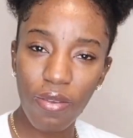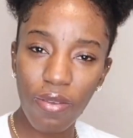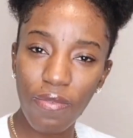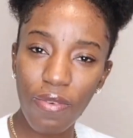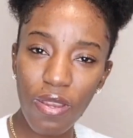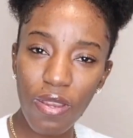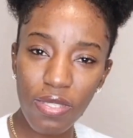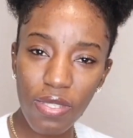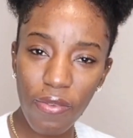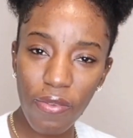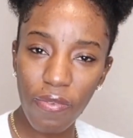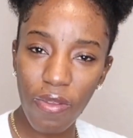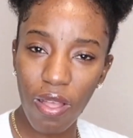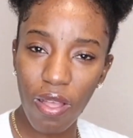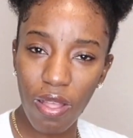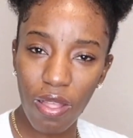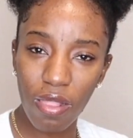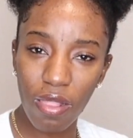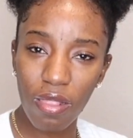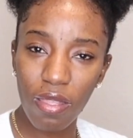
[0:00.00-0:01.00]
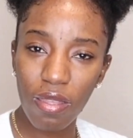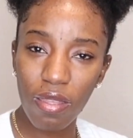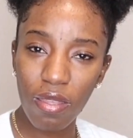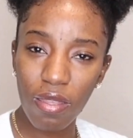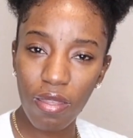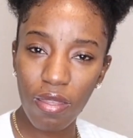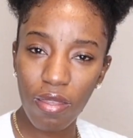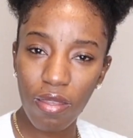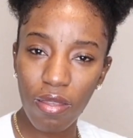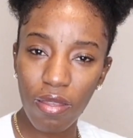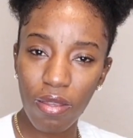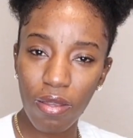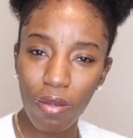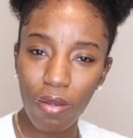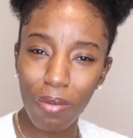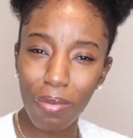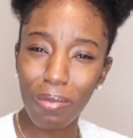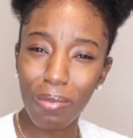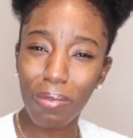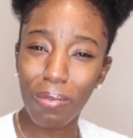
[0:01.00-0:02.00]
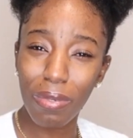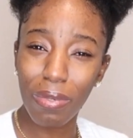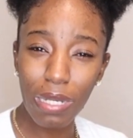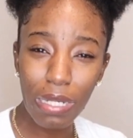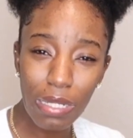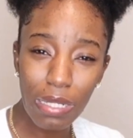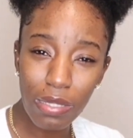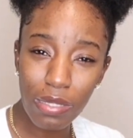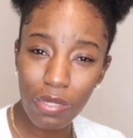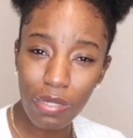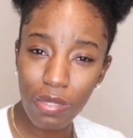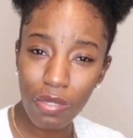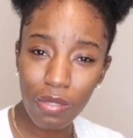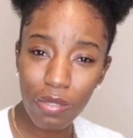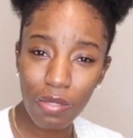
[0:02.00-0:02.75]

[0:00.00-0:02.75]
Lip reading: First of all, what?